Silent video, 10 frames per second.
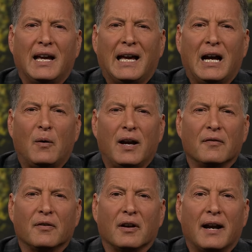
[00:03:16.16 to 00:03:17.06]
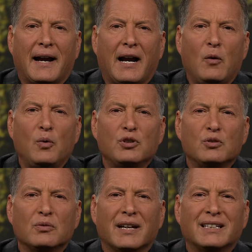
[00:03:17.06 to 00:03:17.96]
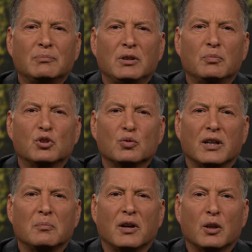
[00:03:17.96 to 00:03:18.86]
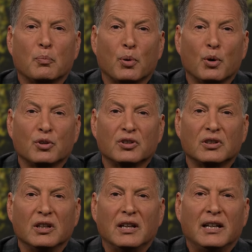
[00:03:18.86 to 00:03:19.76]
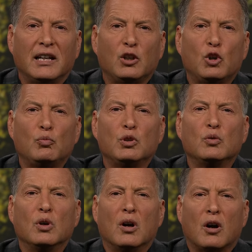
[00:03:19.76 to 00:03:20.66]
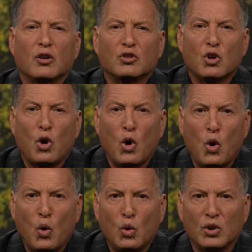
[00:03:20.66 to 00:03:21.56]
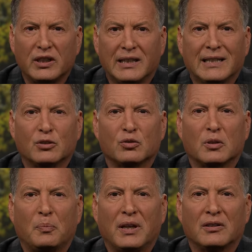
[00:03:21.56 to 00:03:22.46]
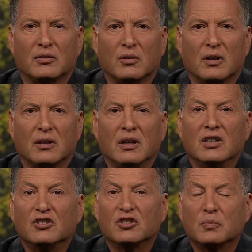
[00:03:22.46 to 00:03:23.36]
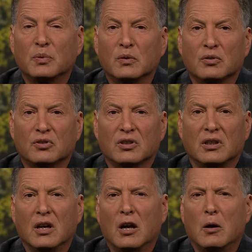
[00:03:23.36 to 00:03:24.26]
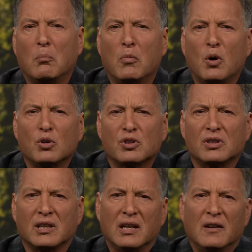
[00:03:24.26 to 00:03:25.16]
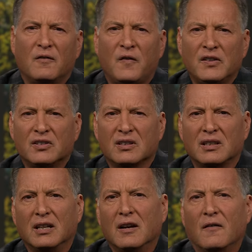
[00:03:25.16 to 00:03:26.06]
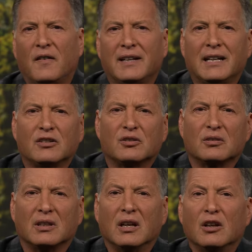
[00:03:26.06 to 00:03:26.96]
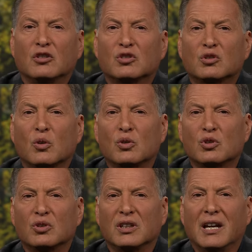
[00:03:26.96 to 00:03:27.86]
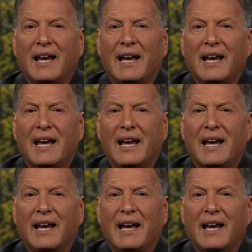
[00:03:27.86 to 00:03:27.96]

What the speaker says: However, how would you like to be betrayed by the person in whom you are totally interdependent on, spiritually, emotionally, physically, financially, socially,